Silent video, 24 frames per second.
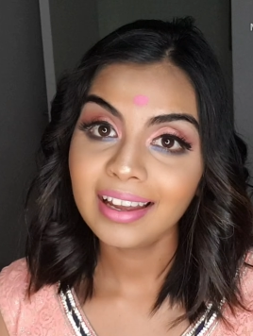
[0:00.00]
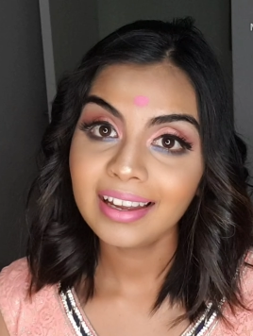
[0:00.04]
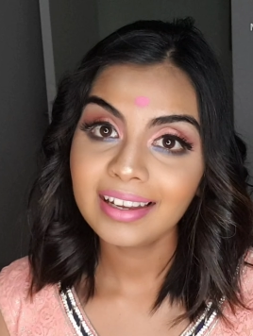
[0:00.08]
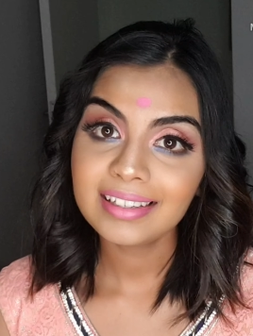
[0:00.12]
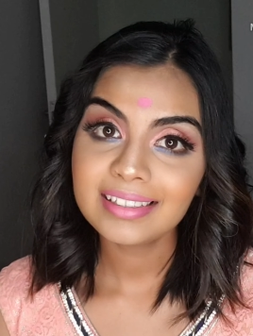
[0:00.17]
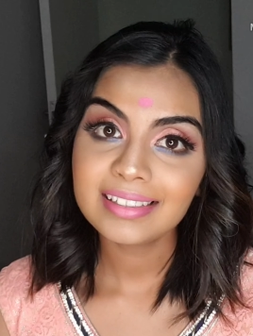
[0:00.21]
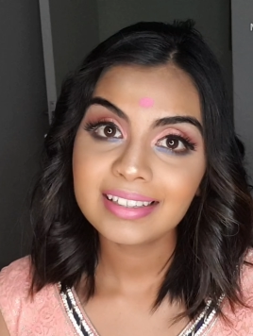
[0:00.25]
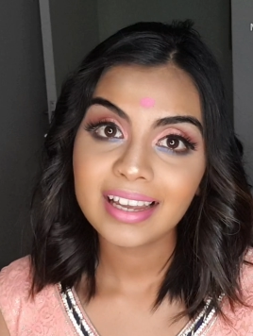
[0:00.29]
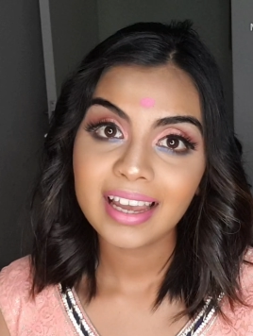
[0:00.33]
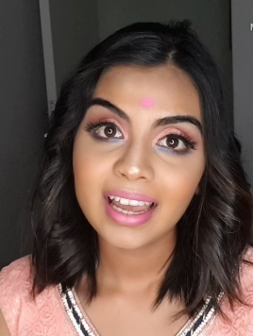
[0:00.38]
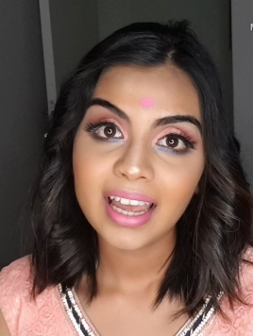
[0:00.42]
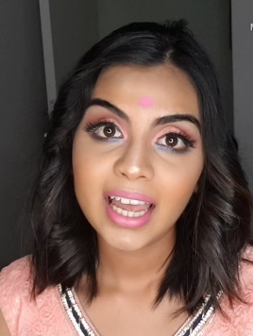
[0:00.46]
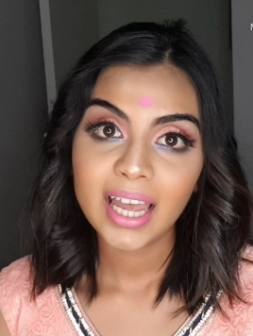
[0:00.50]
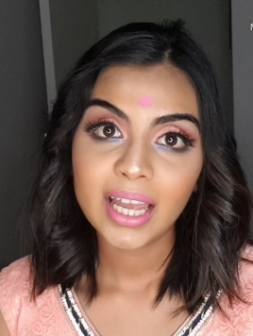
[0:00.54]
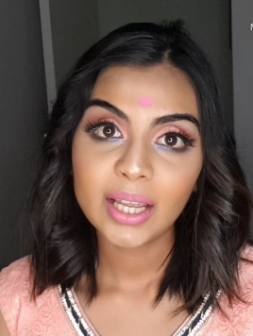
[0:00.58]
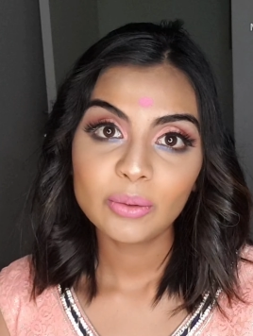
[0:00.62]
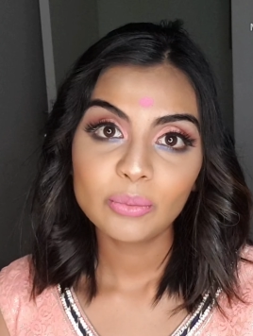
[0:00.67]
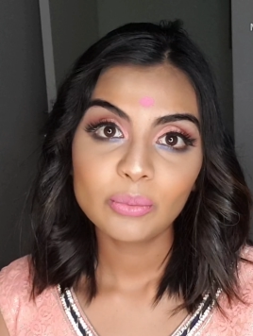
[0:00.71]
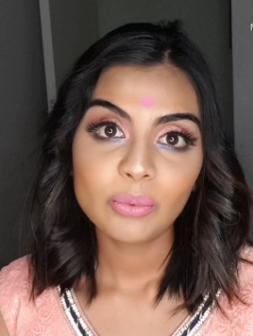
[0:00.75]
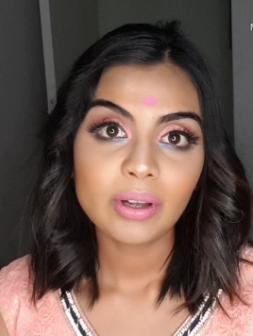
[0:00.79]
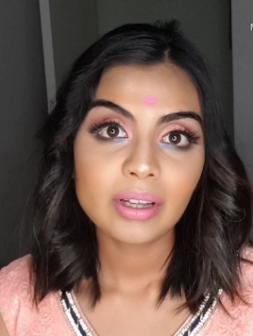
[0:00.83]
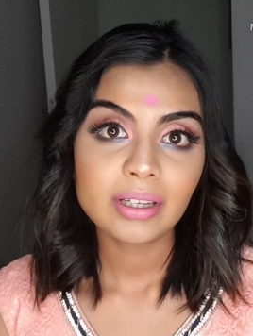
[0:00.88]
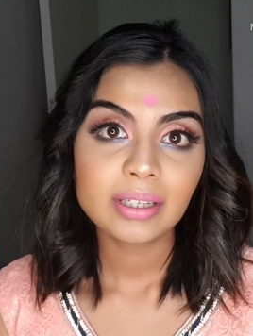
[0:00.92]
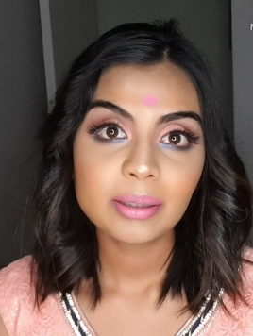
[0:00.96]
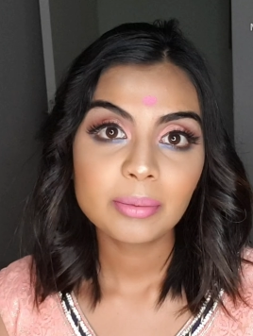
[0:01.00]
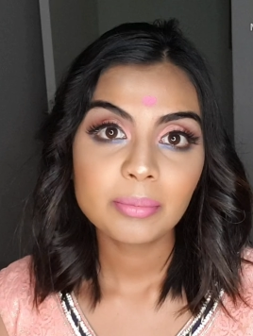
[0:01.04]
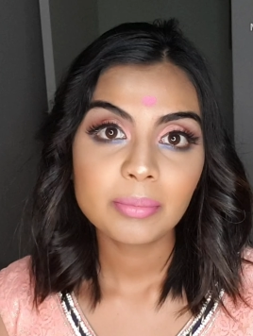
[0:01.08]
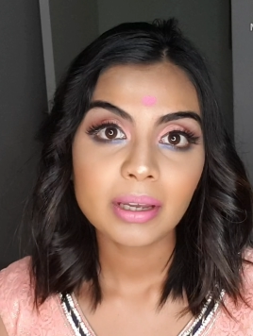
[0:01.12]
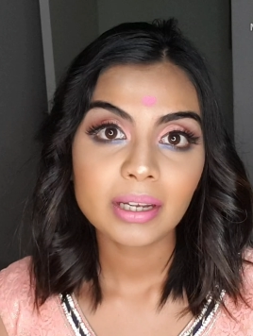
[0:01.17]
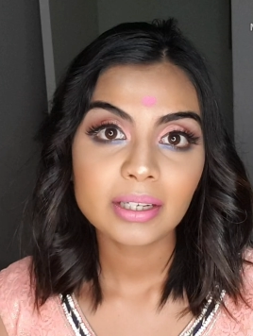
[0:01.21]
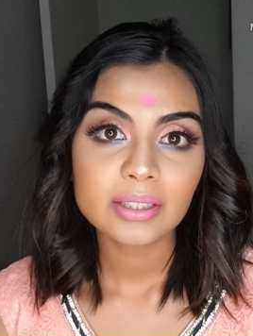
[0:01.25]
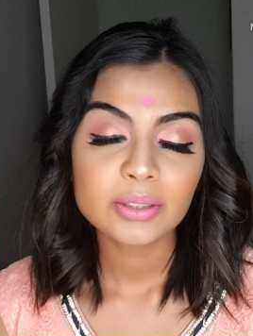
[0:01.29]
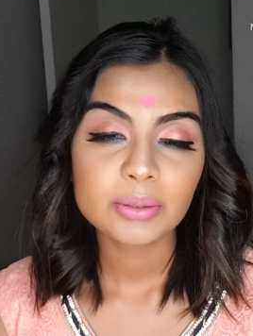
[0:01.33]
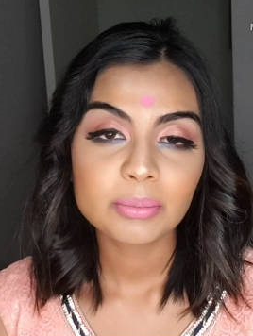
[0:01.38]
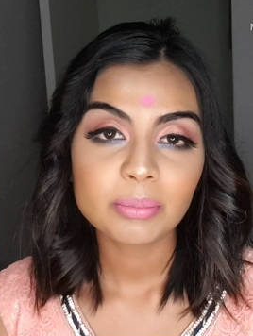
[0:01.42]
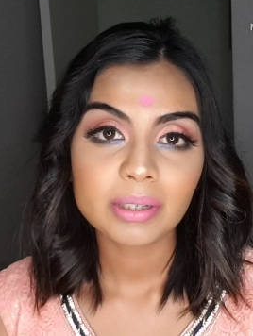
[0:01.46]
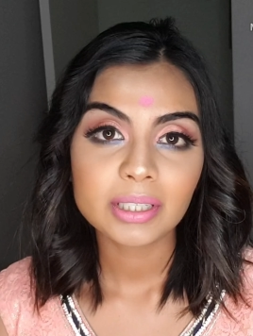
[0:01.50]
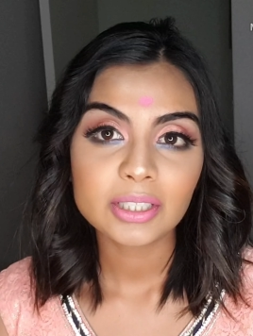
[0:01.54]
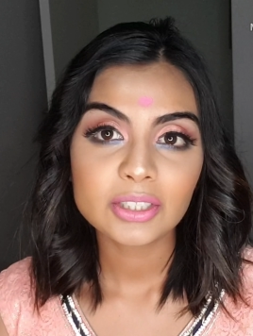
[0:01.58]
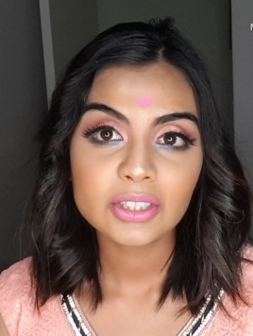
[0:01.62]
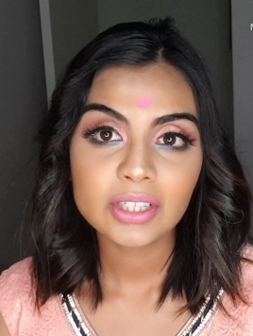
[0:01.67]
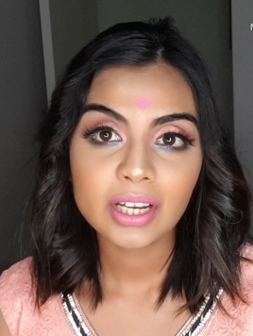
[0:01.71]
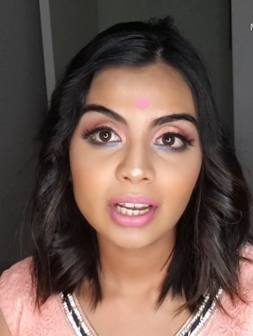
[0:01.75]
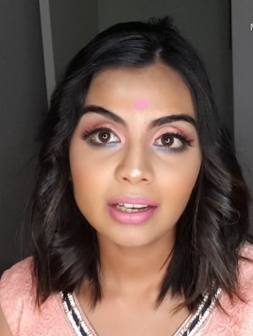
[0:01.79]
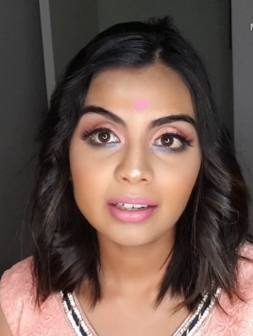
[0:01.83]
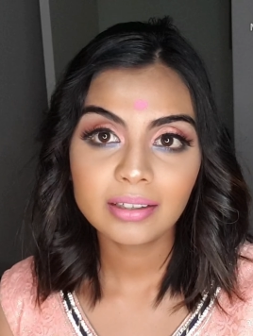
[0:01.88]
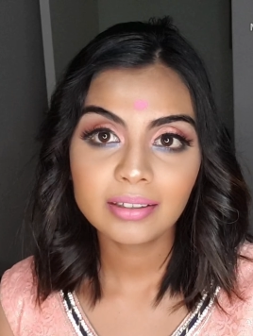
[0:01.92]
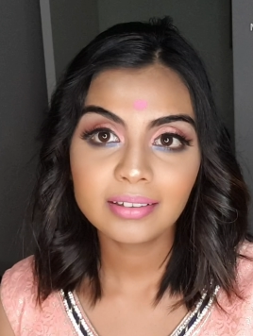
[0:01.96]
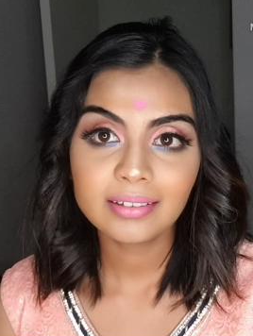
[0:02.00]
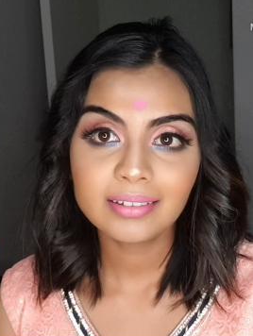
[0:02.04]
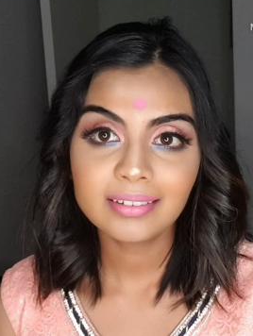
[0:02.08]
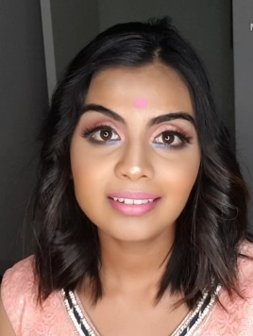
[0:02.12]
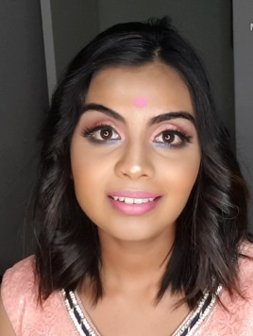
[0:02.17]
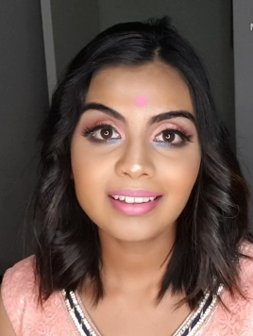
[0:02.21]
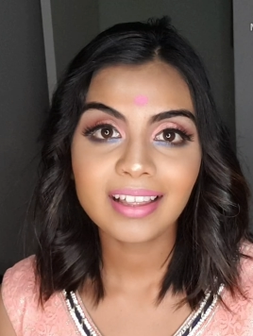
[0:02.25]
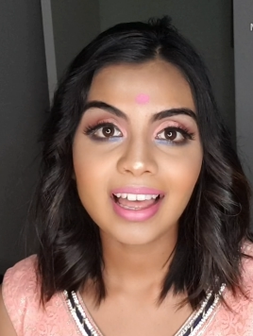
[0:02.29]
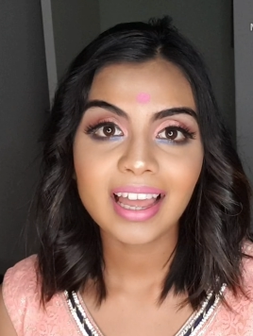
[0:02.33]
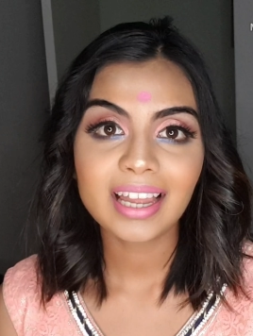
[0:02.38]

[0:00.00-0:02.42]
guys, and welcome back to my channel.